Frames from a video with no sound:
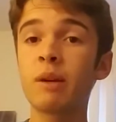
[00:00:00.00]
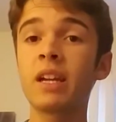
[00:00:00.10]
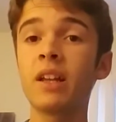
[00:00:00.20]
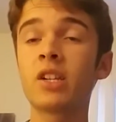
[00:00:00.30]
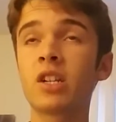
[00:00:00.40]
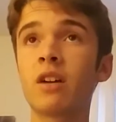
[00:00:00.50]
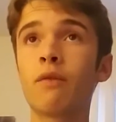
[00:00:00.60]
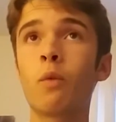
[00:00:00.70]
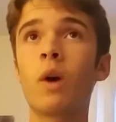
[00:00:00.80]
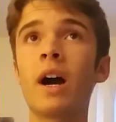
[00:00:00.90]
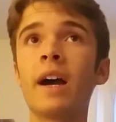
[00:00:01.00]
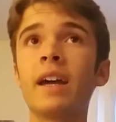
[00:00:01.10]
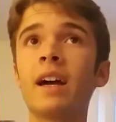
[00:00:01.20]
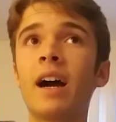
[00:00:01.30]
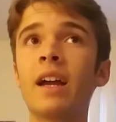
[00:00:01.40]
speculation of
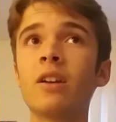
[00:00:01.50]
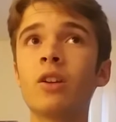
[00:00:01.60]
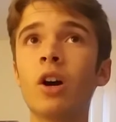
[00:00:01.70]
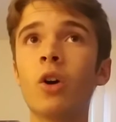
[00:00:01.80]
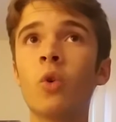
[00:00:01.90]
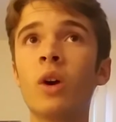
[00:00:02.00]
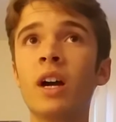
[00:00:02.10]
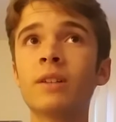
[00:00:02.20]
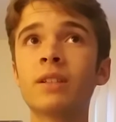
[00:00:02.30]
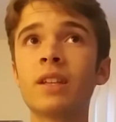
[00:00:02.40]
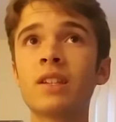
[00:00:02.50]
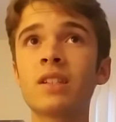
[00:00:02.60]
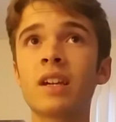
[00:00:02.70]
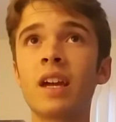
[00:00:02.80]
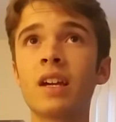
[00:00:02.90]
why I know that this
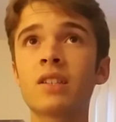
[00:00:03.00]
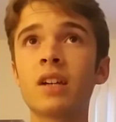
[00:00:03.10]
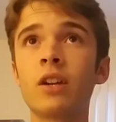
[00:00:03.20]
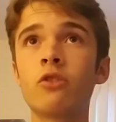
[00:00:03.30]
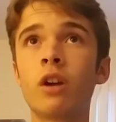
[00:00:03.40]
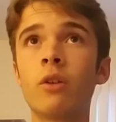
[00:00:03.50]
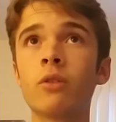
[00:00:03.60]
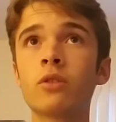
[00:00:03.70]
is a K S I drone.